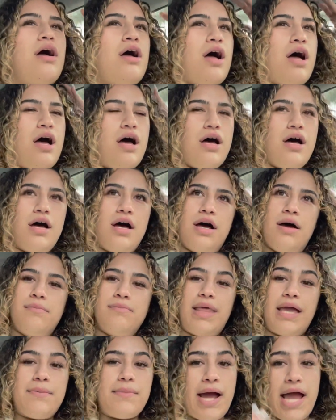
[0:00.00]
Um,
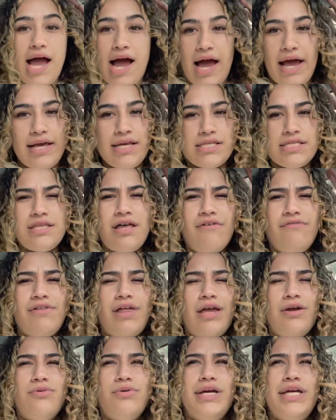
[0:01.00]
like my highest love
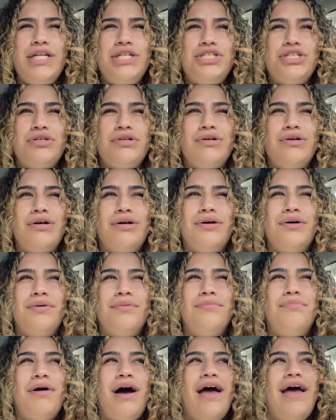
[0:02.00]
language,
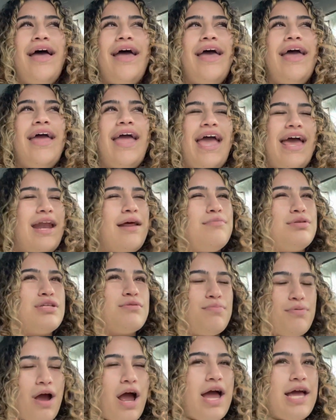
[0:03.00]
but and i'm
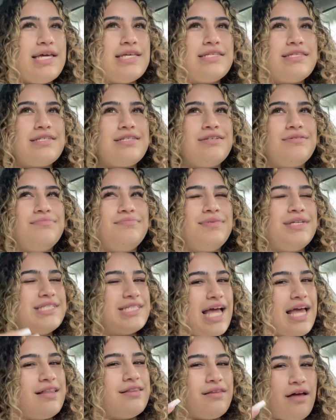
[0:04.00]
surprised because
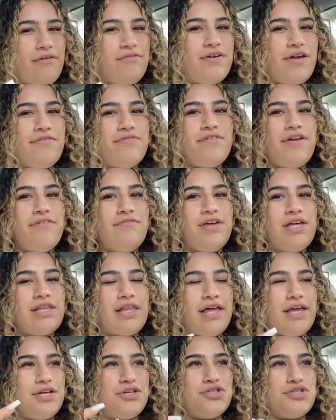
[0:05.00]
i love gift giving
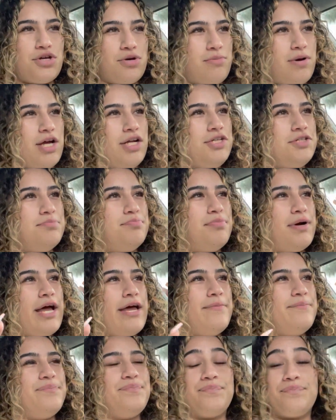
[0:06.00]
like so much
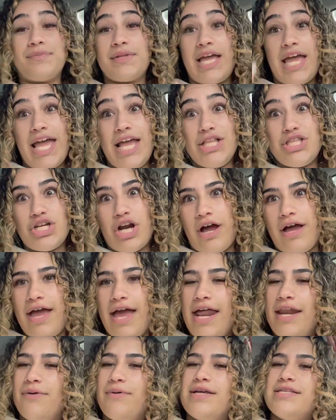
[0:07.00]
but it's not
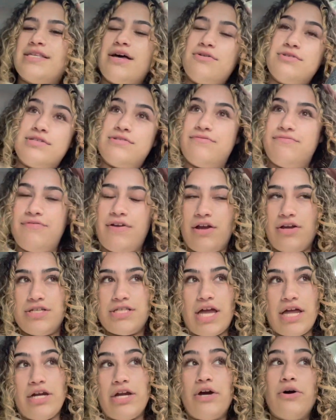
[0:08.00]
anyways that was a very
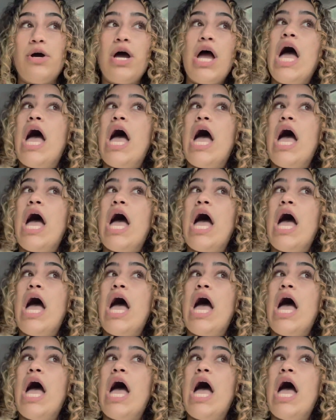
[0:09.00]
side note